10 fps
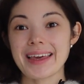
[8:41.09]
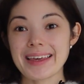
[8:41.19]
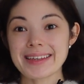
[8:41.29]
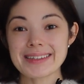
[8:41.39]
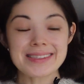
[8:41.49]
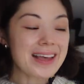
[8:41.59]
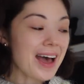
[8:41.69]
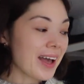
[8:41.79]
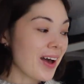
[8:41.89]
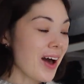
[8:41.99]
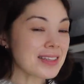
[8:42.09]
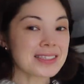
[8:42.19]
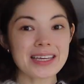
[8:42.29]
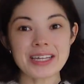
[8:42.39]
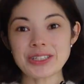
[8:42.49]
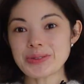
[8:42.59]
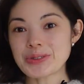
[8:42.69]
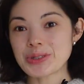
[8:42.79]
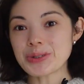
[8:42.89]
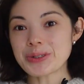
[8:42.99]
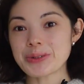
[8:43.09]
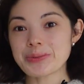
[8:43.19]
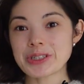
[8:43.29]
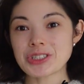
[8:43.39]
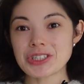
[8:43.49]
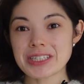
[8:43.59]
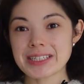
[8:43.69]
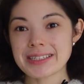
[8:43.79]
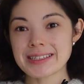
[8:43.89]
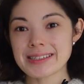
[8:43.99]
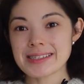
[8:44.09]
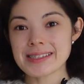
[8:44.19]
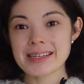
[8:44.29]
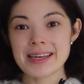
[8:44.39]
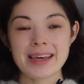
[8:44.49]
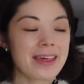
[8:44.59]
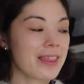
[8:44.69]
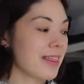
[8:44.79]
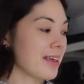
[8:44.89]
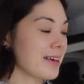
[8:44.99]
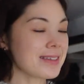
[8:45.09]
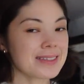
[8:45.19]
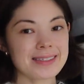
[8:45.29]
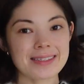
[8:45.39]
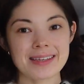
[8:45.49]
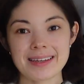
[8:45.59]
is I got a new tool, which is this.